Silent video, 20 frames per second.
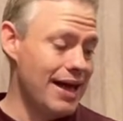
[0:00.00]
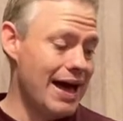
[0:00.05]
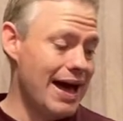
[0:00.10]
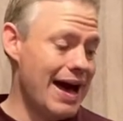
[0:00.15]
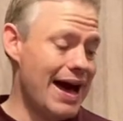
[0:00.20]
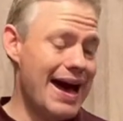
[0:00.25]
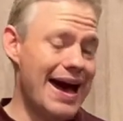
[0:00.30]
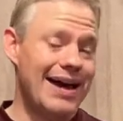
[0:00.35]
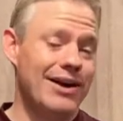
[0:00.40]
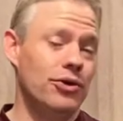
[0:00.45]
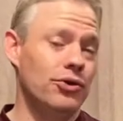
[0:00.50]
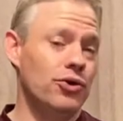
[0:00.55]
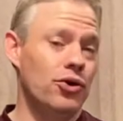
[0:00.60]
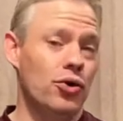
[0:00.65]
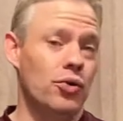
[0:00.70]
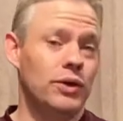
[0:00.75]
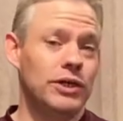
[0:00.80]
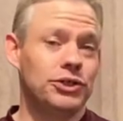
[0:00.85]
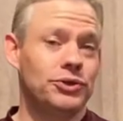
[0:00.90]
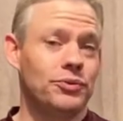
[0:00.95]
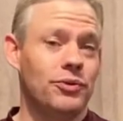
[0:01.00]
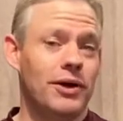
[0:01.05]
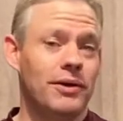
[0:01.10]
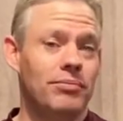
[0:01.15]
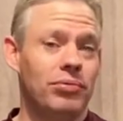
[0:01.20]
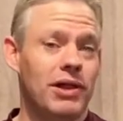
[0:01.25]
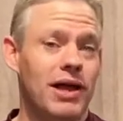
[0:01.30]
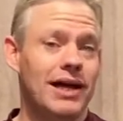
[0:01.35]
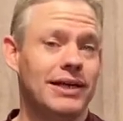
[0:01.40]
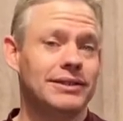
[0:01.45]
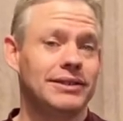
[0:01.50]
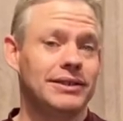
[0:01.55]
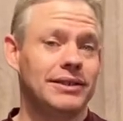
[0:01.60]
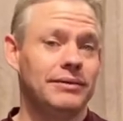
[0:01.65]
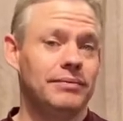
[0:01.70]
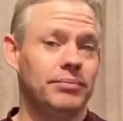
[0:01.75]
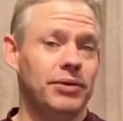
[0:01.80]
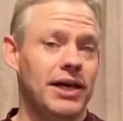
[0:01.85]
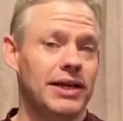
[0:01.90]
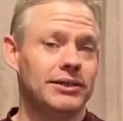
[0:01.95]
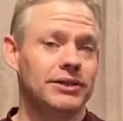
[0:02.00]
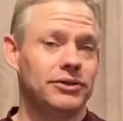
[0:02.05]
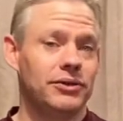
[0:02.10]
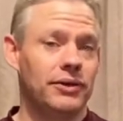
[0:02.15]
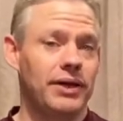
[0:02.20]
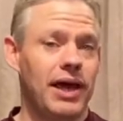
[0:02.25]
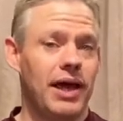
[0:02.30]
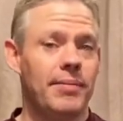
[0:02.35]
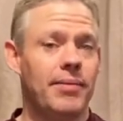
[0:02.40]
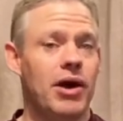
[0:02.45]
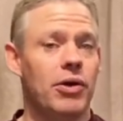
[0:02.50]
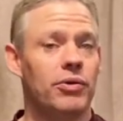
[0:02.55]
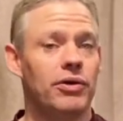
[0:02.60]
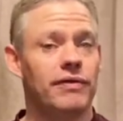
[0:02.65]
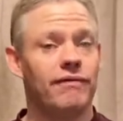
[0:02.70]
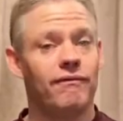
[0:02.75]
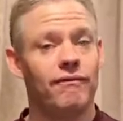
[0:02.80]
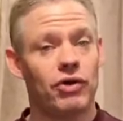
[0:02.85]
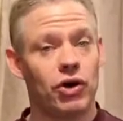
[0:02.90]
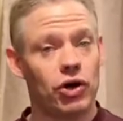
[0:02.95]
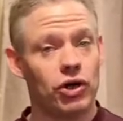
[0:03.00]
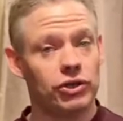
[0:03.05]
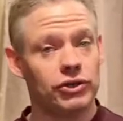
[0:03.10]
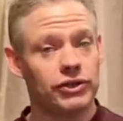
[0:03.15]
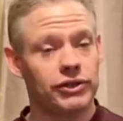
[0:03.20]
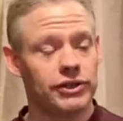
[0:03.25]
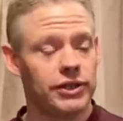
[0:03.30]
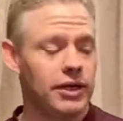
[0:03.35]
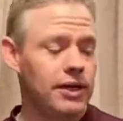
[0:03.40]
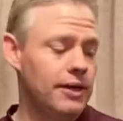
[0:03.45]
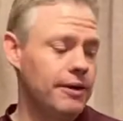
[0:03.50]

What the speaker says: I don't know which one Blackstone came out with first.